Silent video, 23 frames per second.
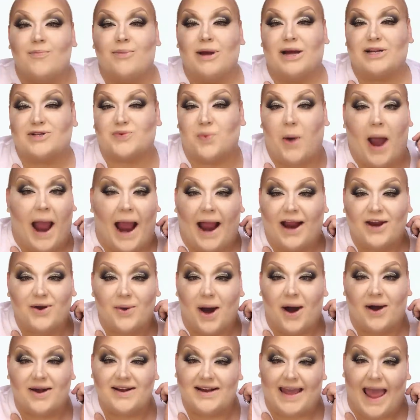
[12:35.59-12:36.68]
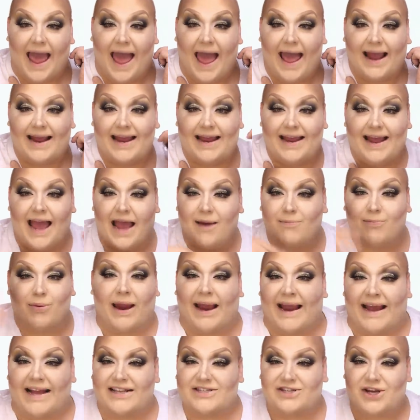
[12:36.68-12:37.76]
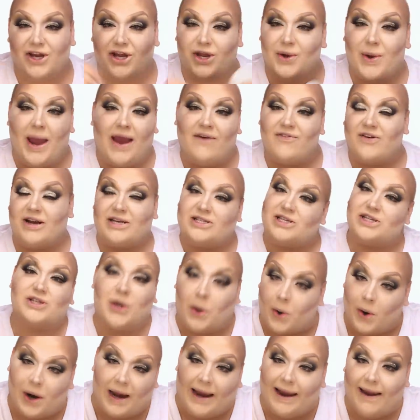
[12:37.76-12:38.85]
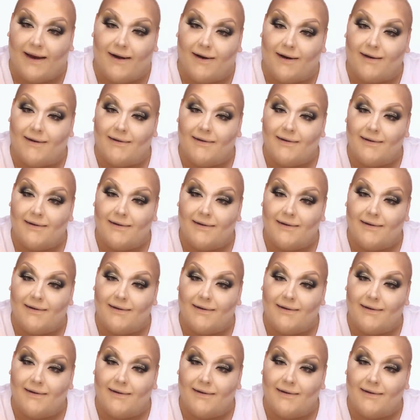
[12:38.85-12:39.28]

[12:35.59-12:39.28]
Bitch, why are you all gagging? I bring it to you every tutorial.